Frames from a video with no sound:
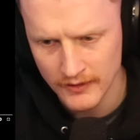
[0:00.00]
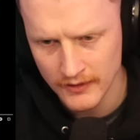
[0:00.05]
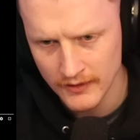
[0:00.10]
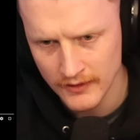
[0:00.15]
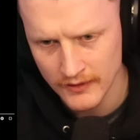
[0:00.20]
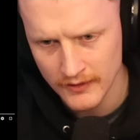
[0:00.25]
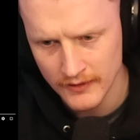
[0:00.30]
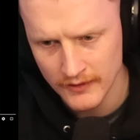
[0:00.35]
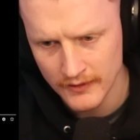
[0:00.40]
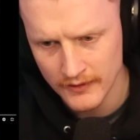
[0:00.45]

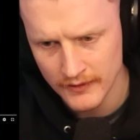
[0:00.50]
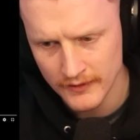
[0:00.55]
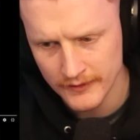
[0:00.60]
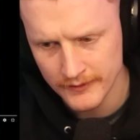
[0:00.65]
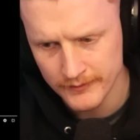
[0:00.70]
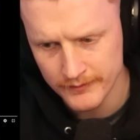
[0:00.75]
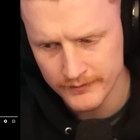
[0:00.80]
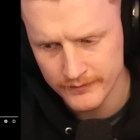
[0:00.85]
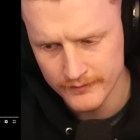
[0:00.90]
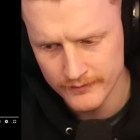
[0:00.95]

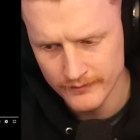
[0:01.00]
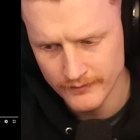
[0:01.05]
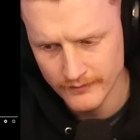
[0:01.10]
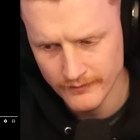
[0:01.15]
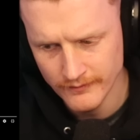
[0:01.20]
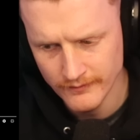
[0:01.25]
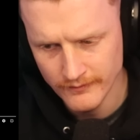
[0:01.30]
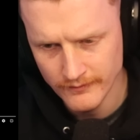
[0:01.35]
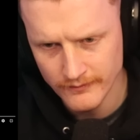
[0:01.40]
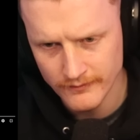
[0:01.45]

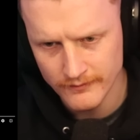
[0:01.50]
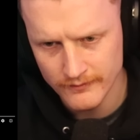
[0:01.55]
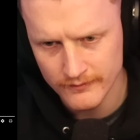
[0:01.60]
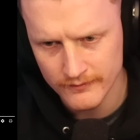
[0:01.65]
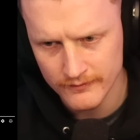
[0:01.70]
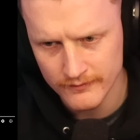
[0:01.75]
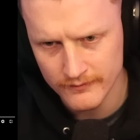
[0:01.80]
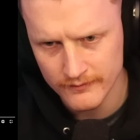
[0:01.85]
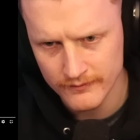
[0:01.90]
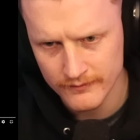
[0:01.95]

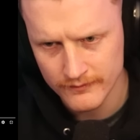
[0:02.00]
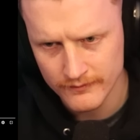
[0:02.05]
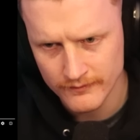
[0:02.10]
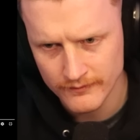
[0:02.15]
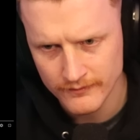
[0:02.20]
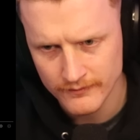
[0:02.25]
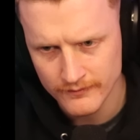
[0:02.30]
Nobody speaks.